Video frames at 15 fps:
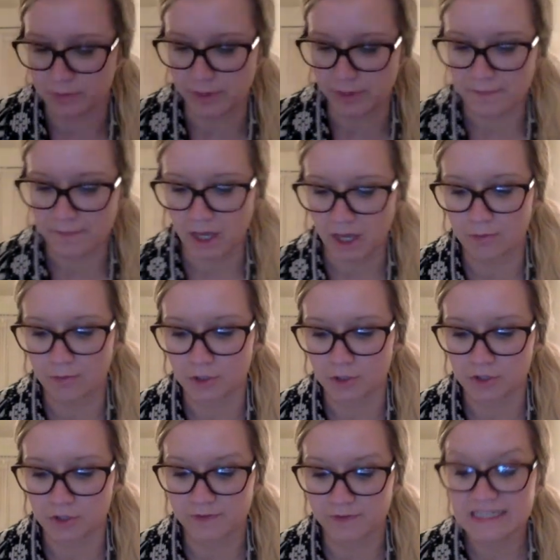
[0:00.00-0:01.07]
But
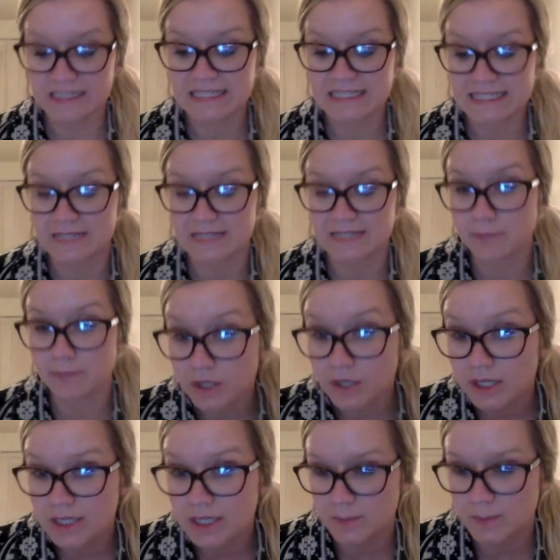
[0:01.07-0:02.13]
there's 56
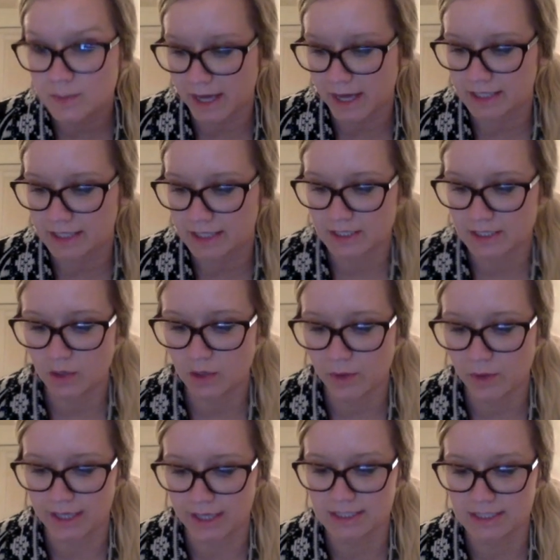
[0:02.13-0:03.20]
million Hispanics in the
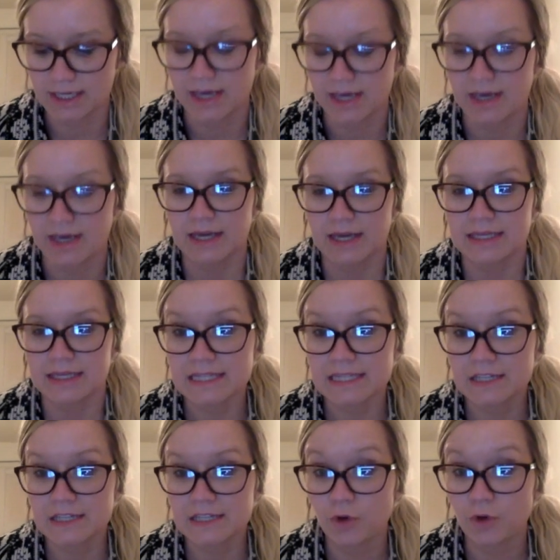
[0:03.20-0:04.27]
U.S.
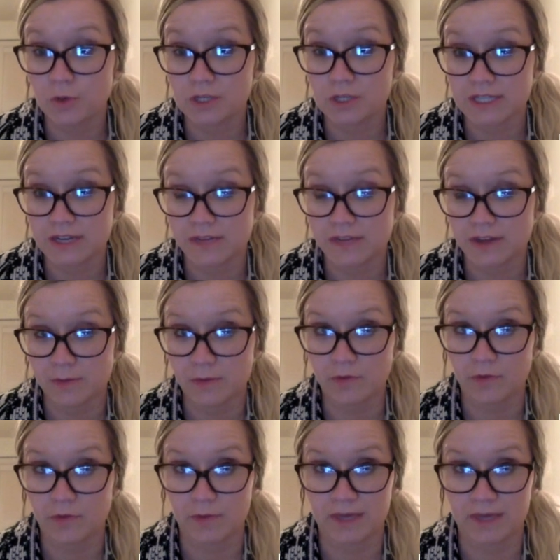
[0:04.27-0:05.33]
64% of them are
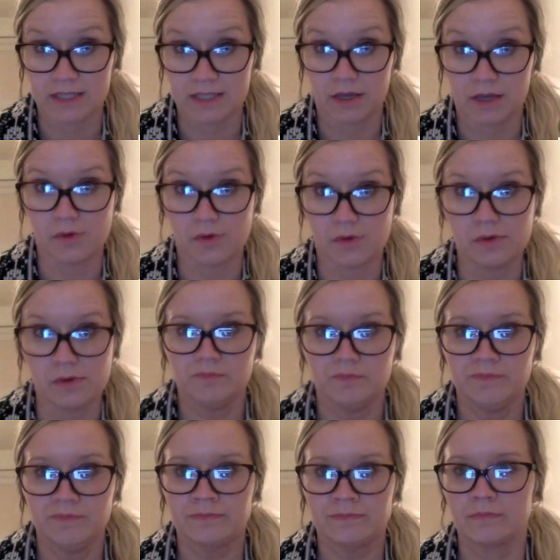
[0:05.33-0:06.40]
from Mexico.
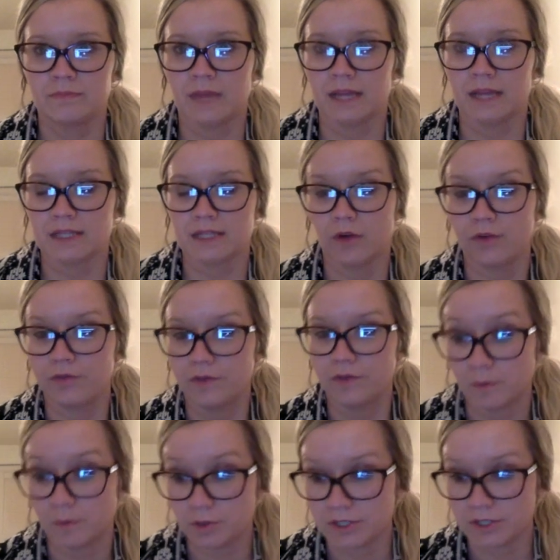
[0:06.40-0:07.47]
That's over
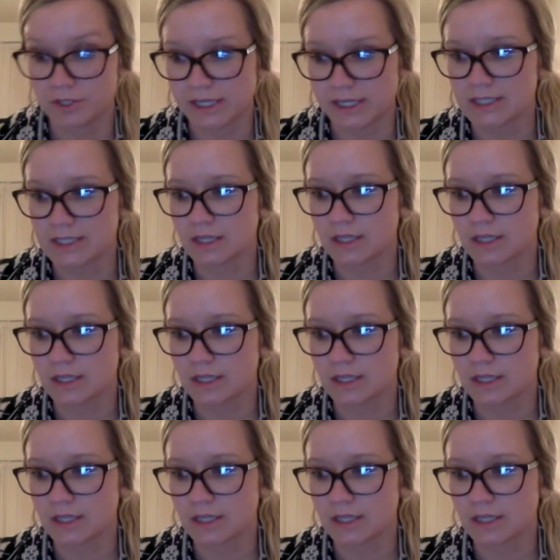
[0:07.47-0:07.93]
50%.